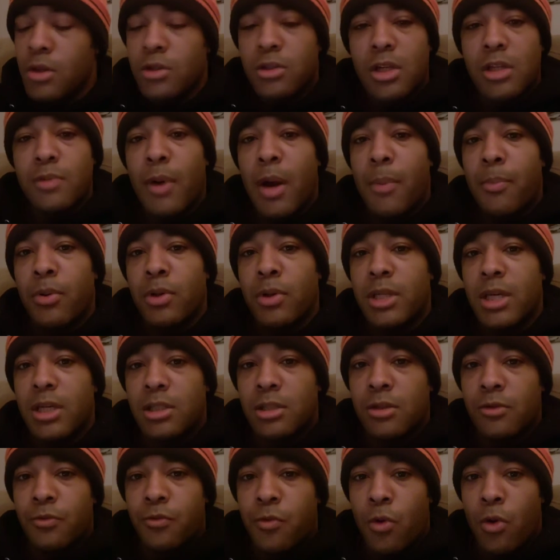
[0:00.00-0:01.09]
So that's my
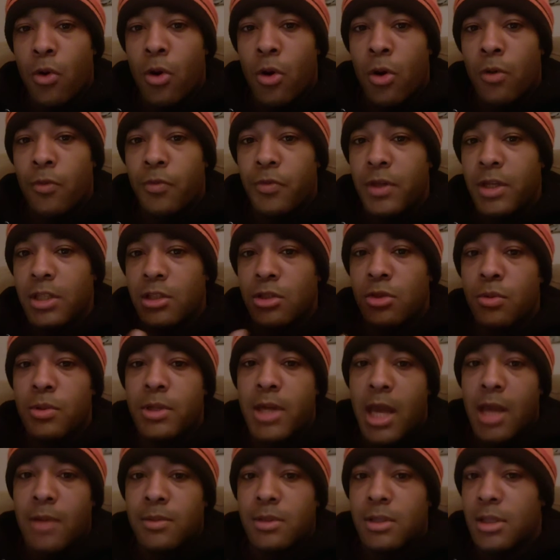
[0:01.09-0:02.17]
prediction for these two
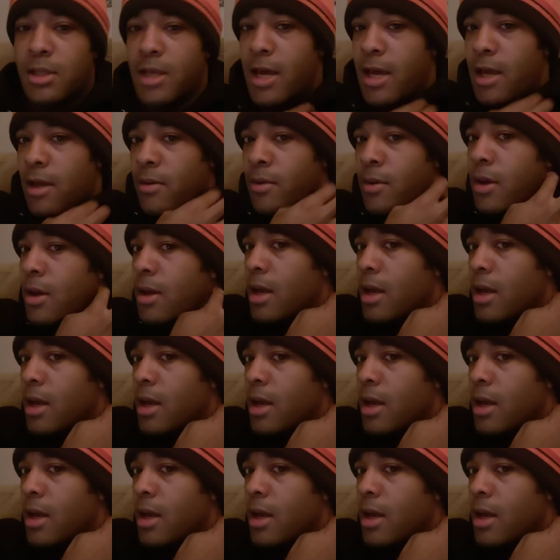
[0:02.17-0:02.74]
games today.